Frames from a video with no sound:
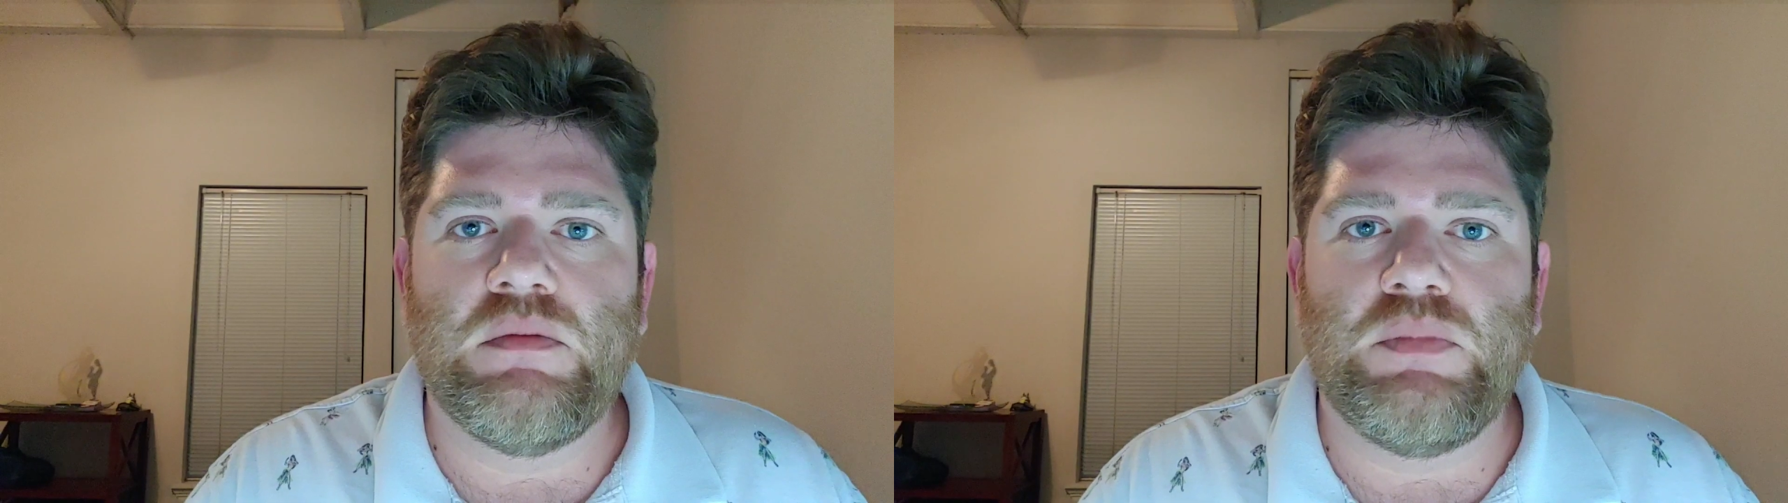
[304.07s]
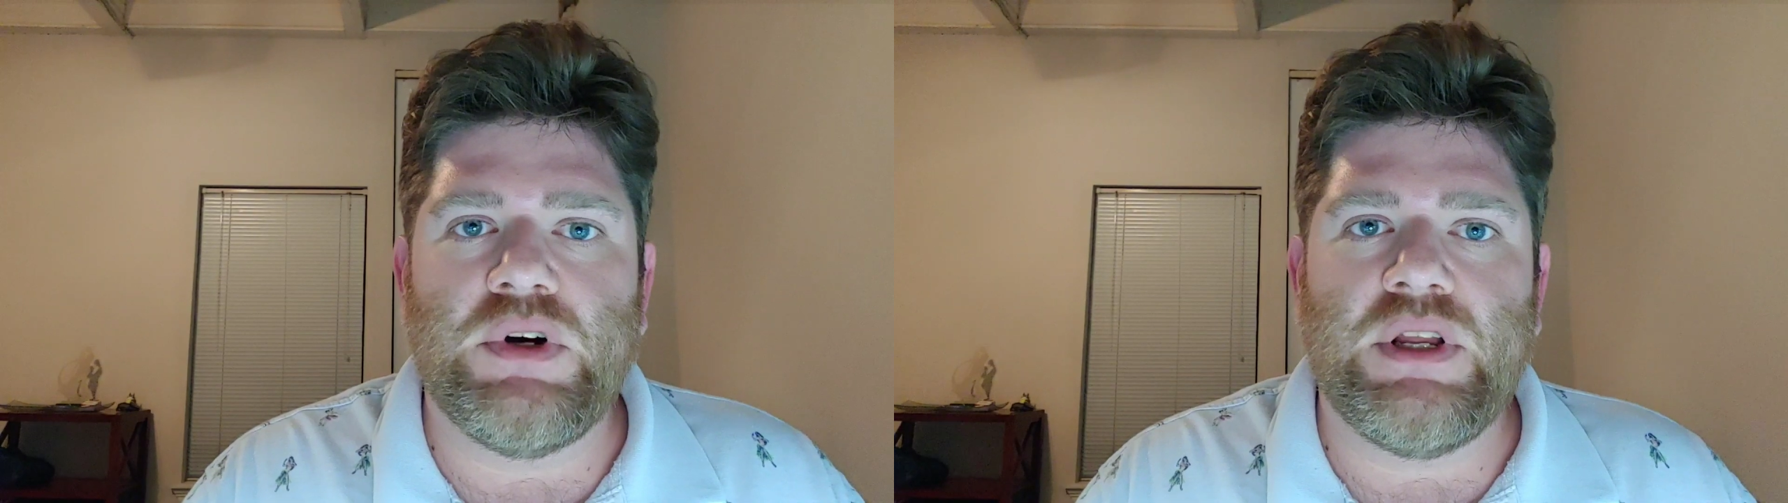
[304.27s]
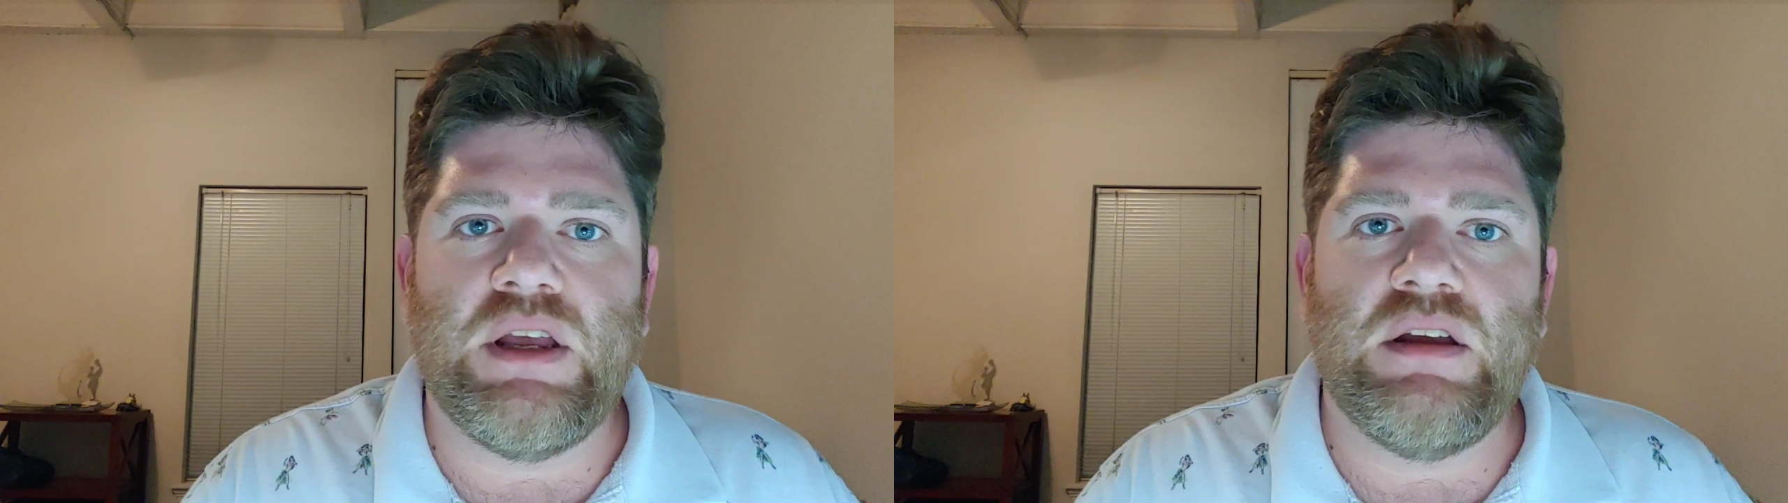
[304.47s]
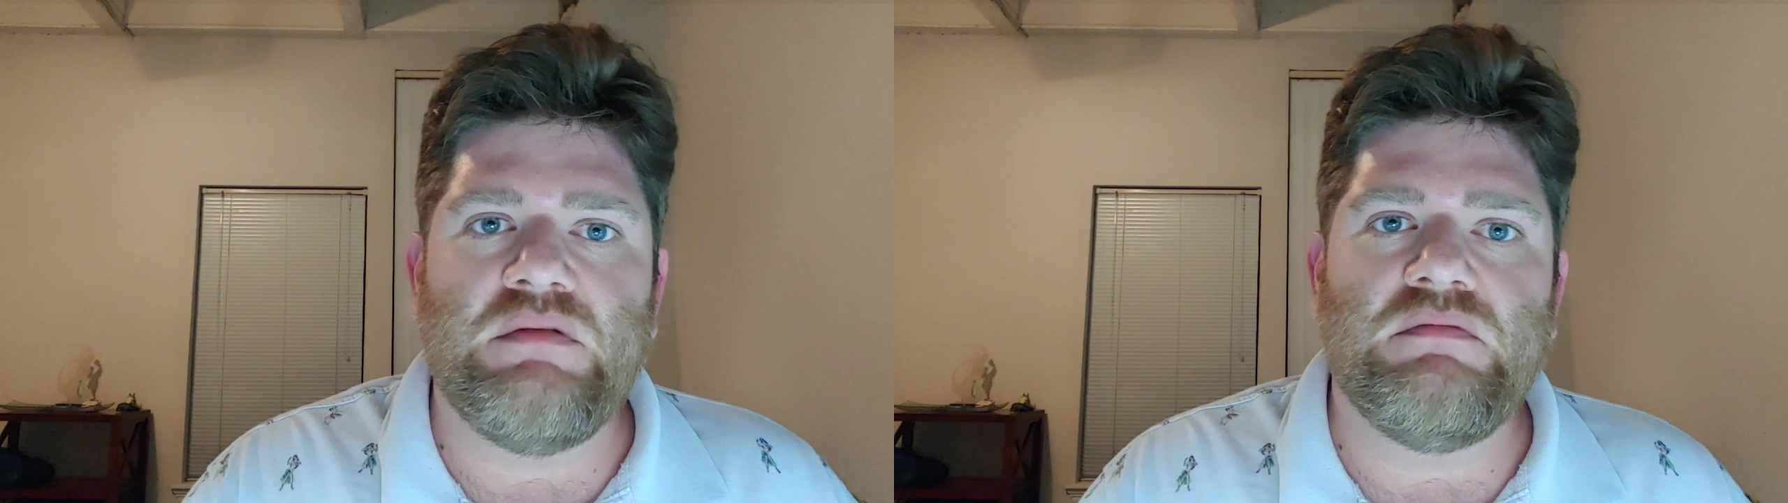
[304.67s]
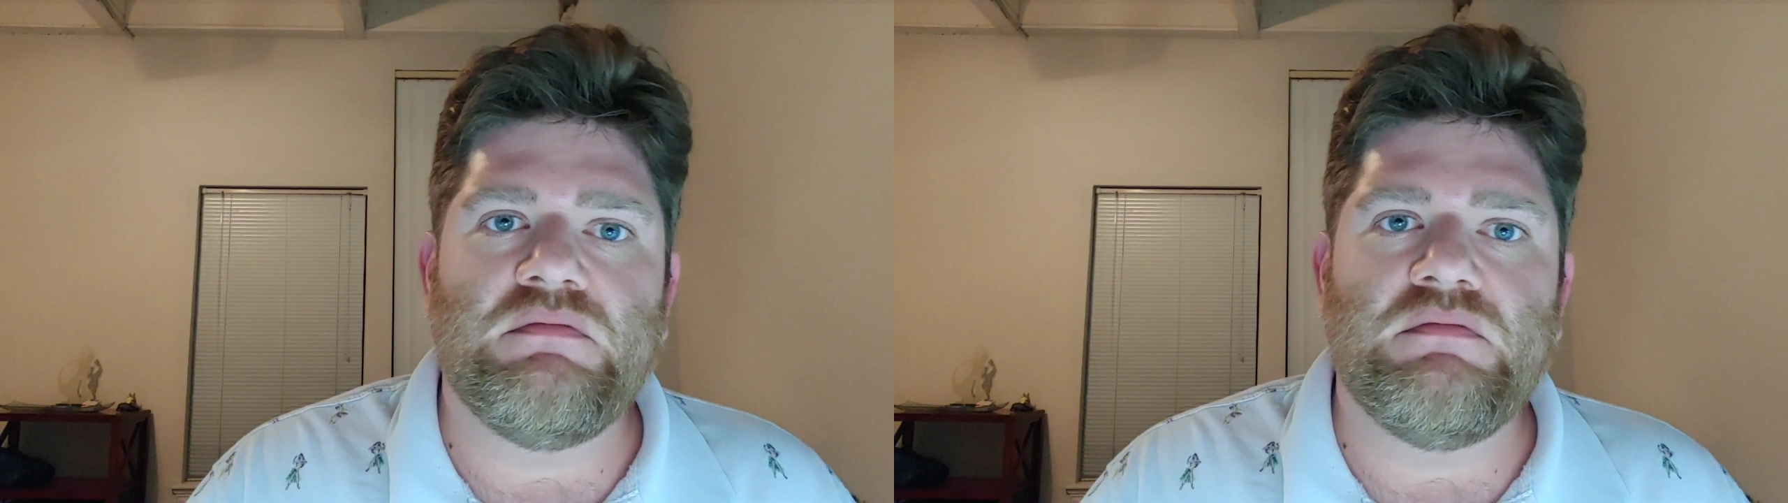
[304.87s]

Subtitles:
But again,